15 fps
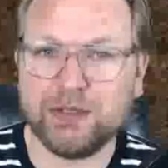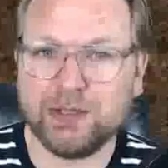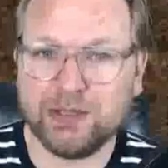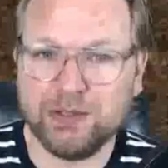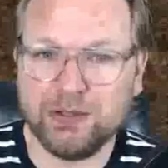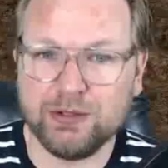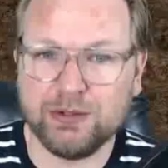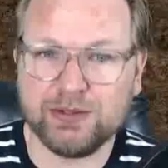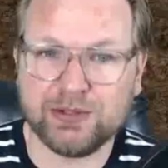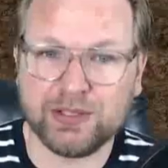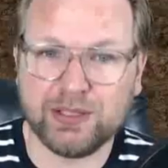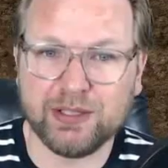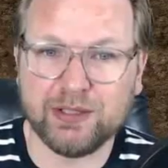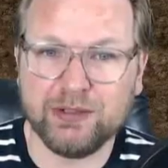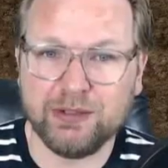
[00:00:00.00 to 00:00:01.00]
that you can use
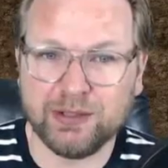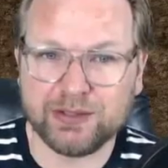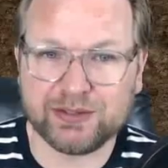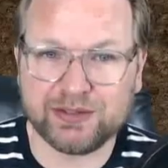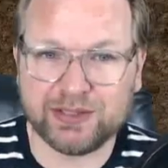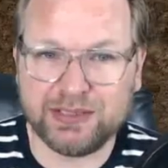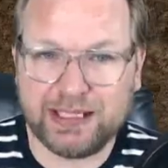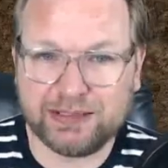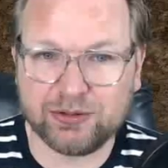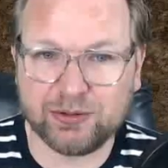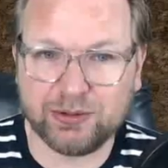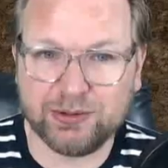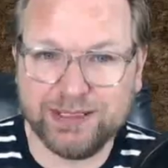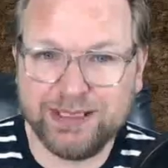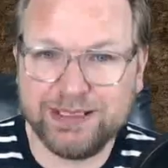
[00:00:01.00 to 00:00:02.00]
here. You can select
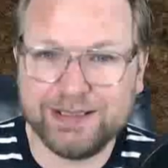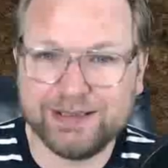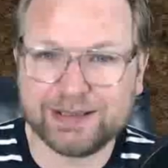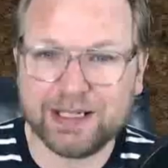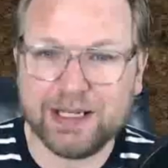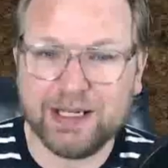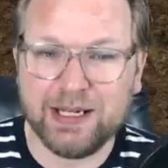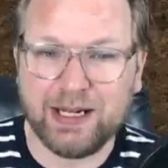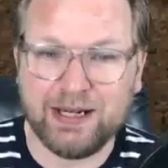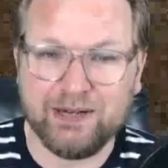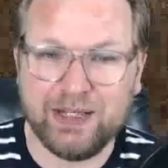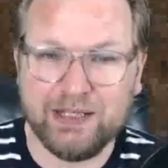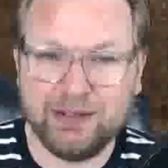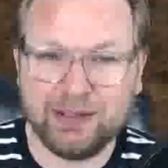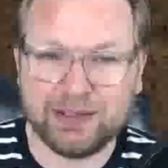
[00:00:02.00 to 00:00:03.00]
your leads
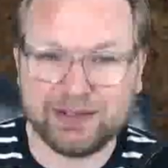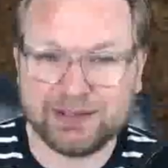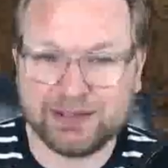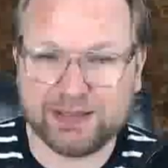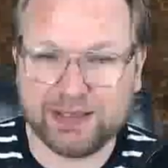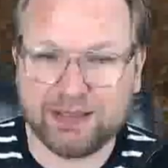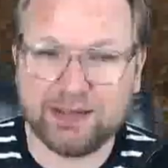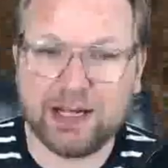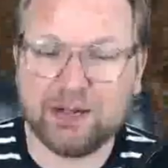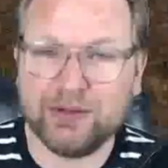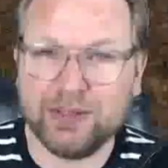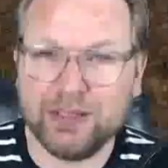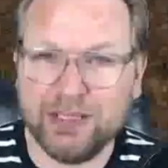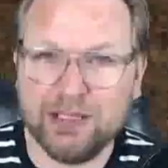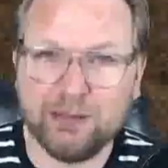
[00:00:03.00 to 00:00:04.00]
and then you can send out
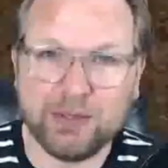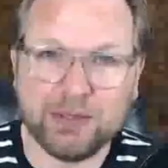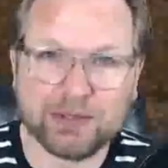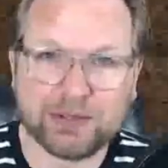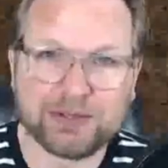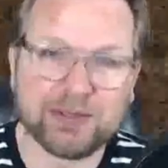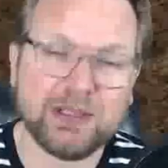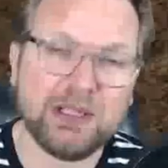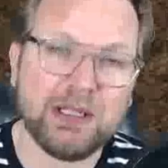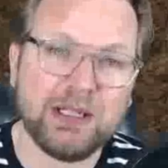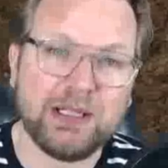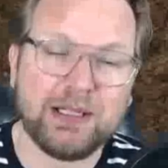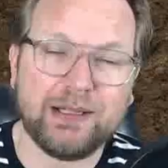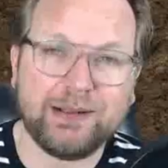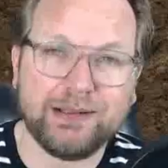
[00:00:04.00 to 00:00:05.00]
emails.
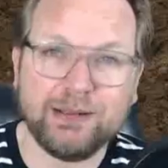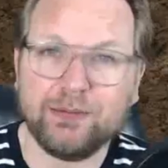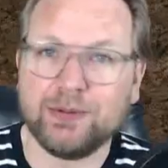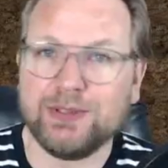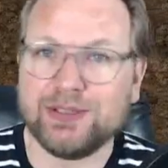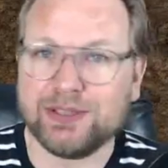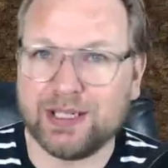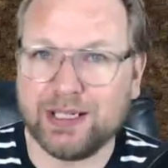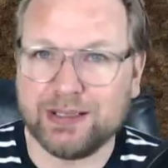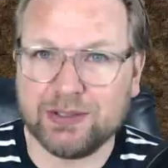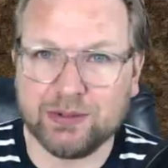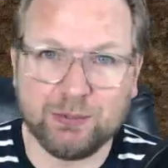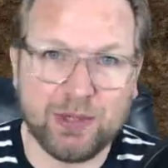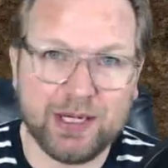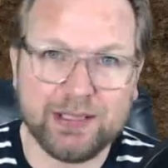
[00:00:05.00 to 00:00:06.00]
And if you decide
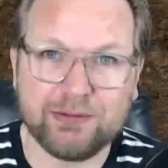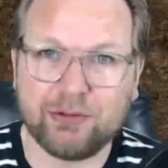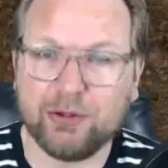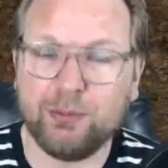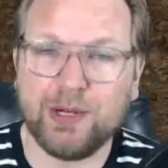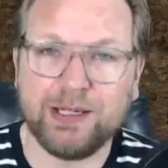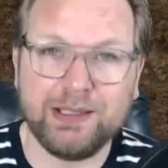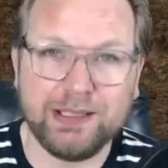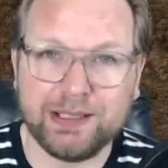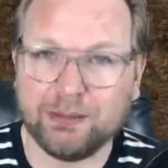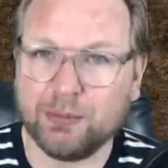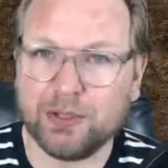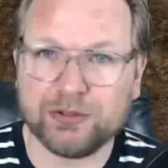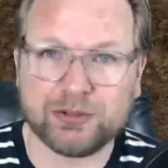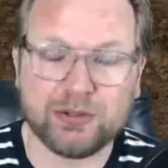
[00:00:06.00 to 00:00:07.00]
to buy it through my link,
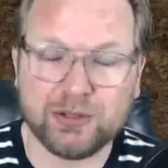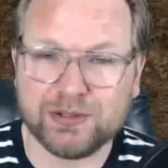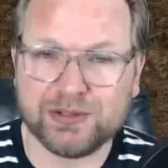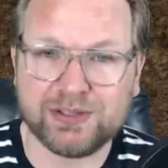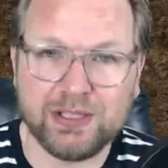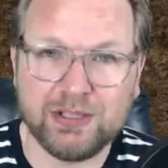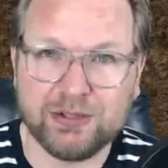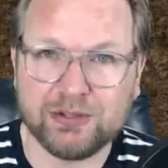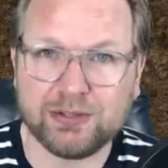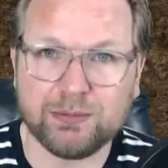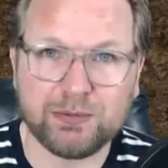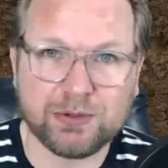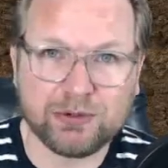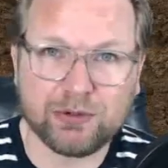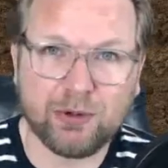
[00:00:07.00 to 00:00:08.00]
I'm also going to send you some
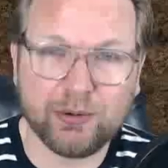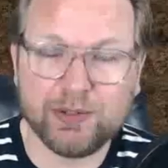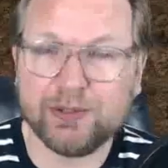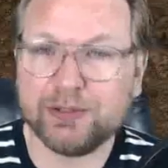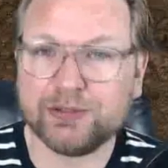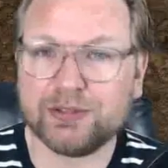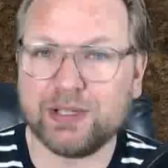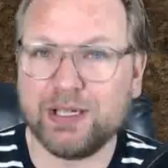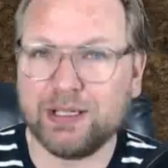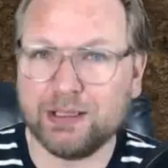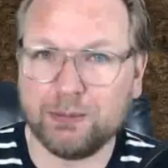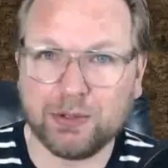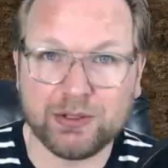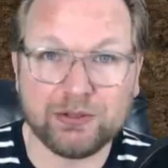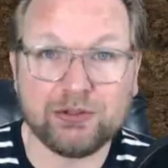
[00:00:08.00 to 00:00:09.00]
tutorials, and
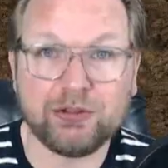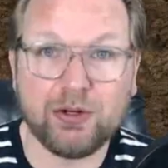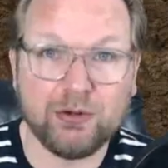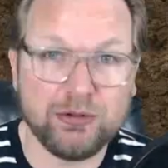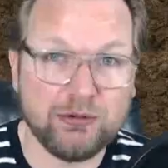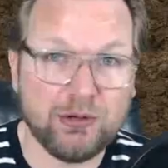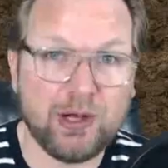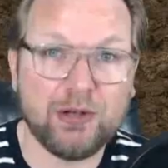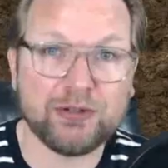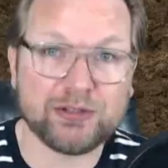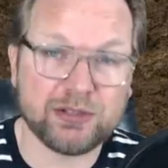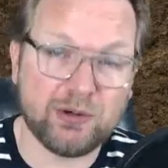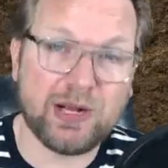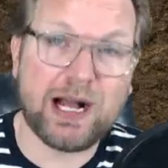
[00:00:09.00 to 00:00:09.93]
I'm going to show you also